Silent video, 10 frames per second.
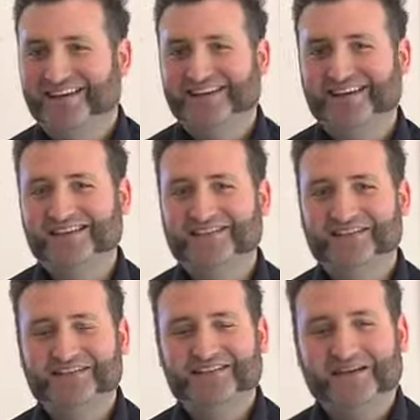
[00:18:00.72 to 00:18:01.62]

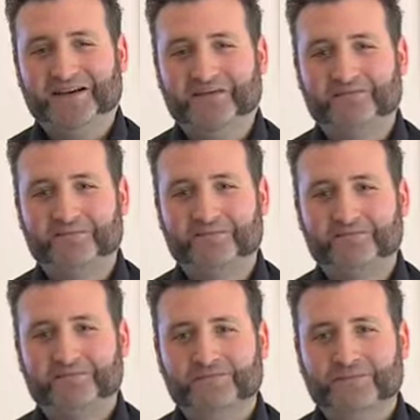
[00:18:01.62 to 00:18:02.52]
Excellent.
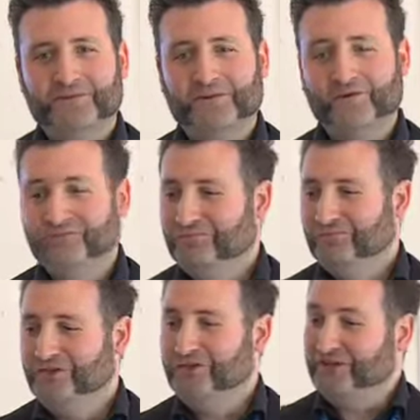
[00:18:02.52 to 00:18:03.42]
Cool.
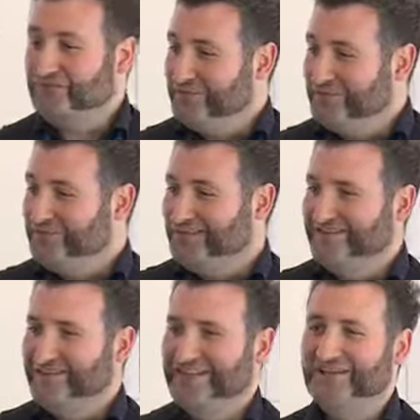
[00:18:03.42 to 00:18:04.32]
Well, thanks very much and
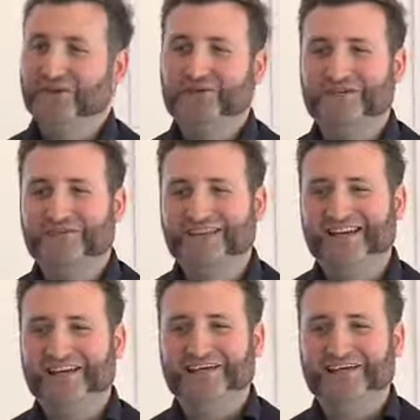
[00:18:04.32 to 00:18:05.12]
enjoy the rest of the day.